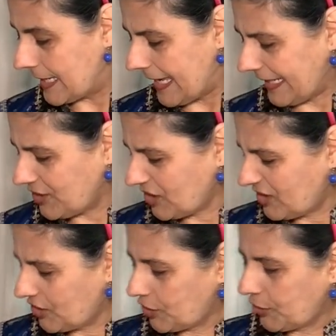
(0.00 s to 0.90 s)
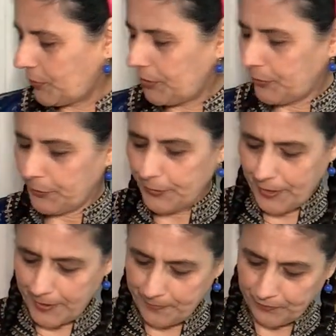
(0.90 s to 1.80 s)
And just to show you
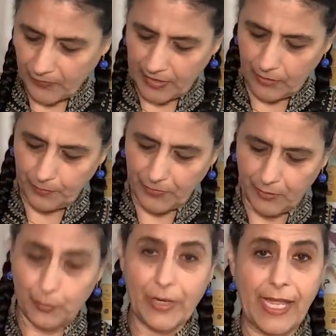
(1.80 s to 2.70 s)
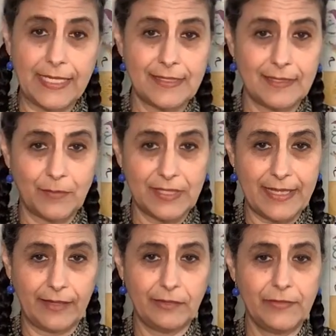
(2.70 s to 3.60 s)
the brads
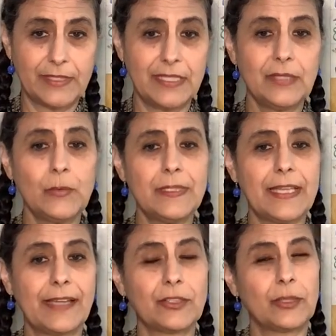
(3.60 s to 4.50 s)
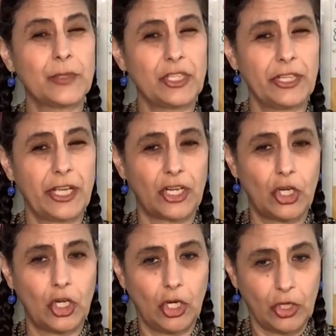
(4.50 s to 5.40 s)
themselves, this was actually originally on a
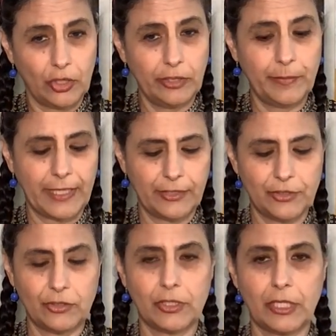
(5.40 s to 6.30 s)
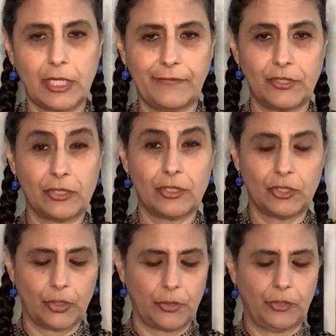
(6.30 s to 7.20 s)
card, but I just took it off just to
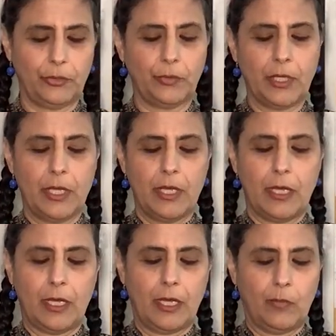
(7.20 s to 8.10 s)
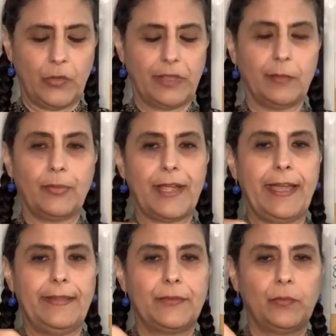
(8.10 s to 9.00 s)
show you what the
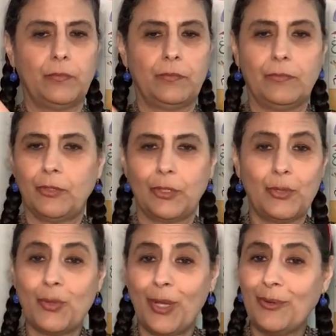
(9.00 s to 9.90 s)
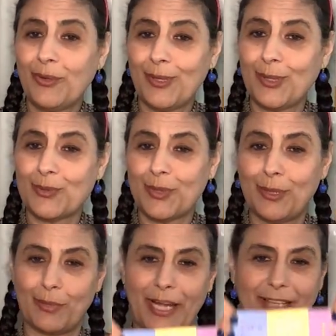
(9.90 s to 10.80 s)
brads, you could do other things with
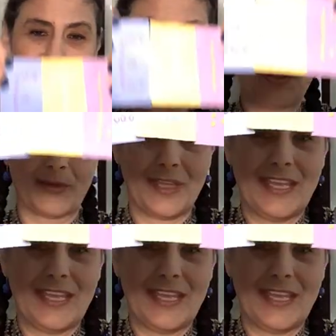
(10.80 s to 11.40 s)
the brads too.